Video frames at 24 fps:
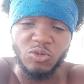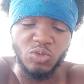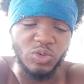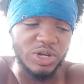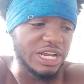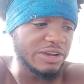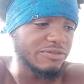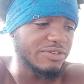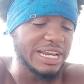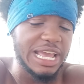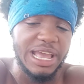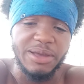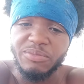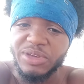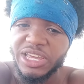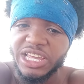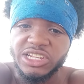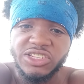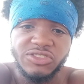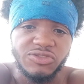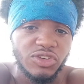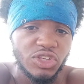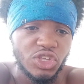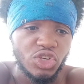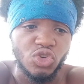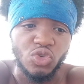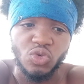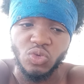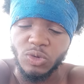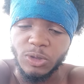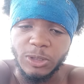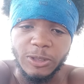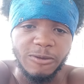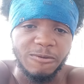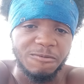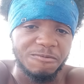Whatever that means for you.
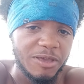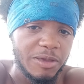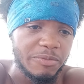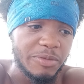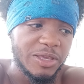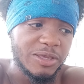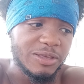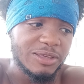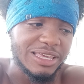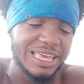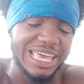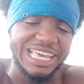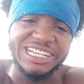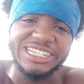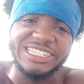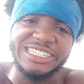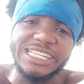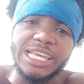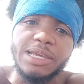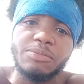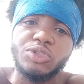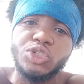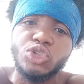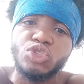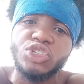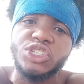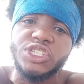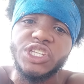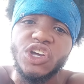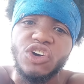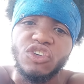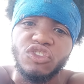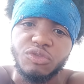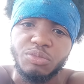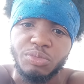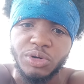You feel me? Accept
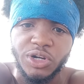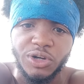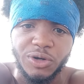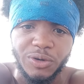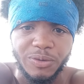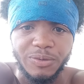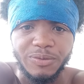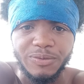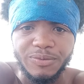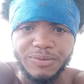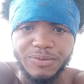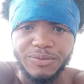yourself, bro.